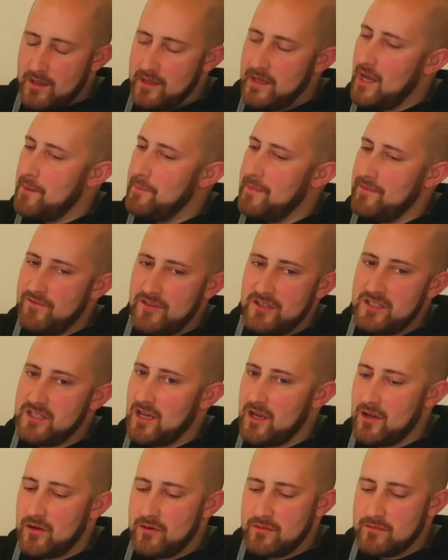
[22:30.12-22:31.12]
Yeah, I mean,
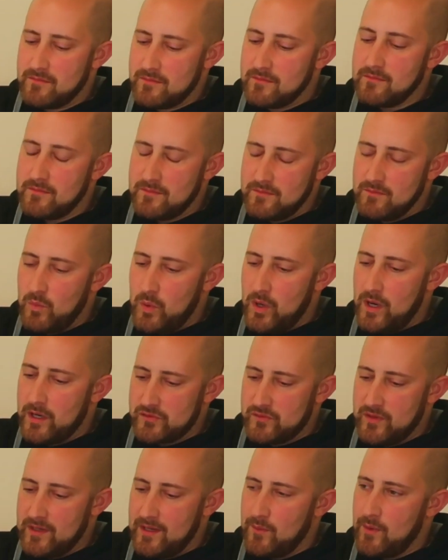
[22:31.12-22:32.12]
video
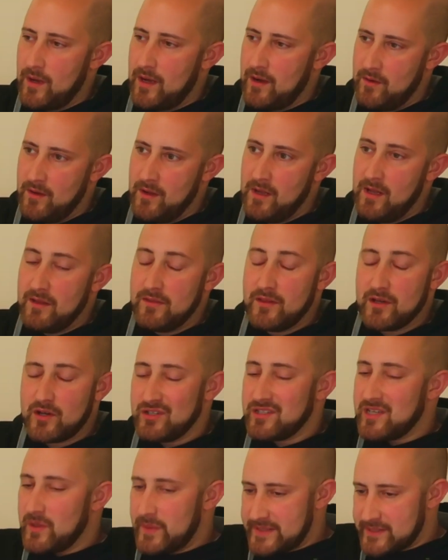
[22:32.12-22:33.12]
works really well. The
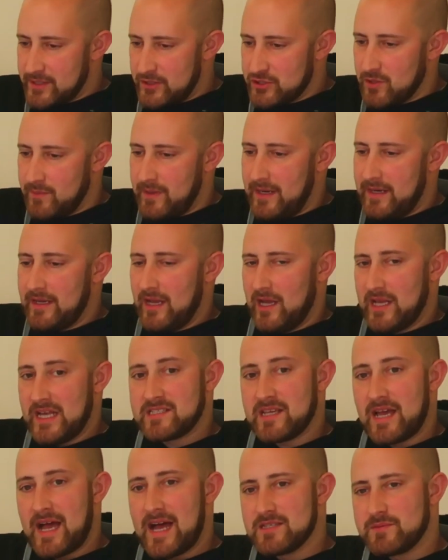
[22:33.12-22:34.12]
good thing with social media,
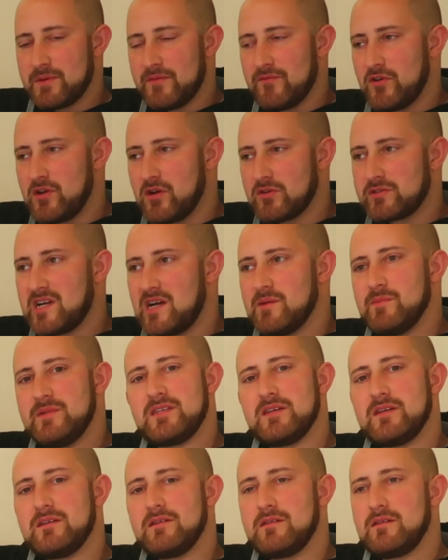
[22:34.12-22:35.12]
as it has been for a long time,
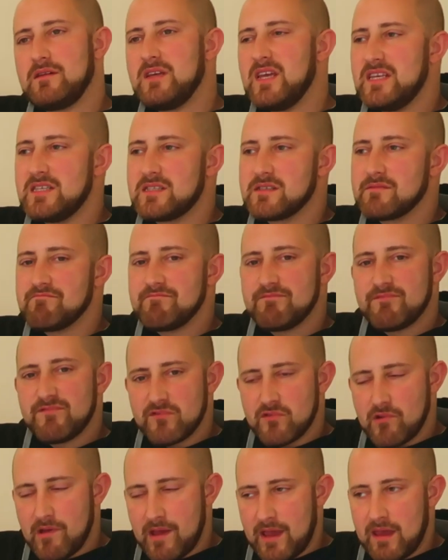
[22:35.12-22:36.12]
is it is
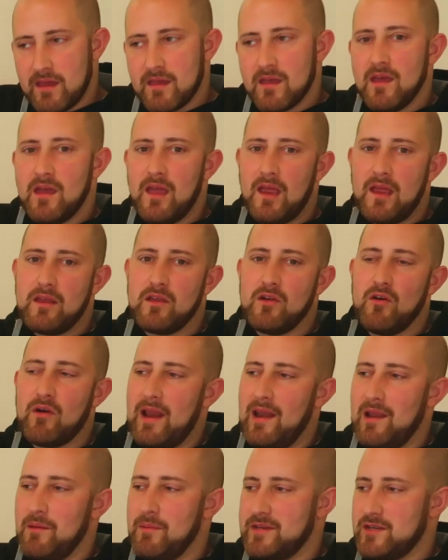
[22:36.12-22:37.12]
free. You'll
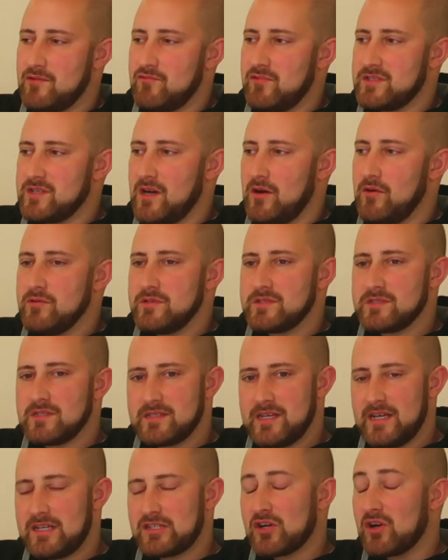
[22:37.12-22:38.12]
get limited results.
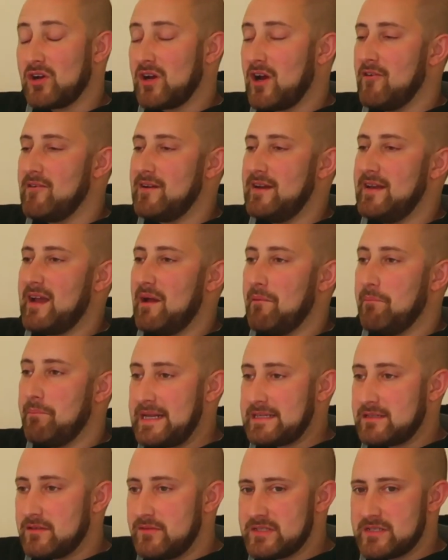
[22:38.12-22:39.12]
TikTok currently you get
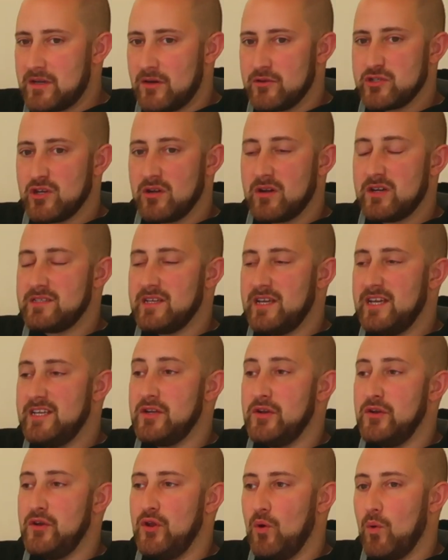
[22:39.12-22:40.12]
better results on because it
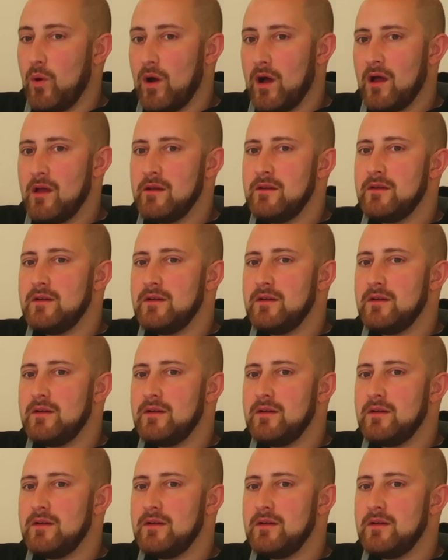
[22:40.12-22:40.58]
is newer.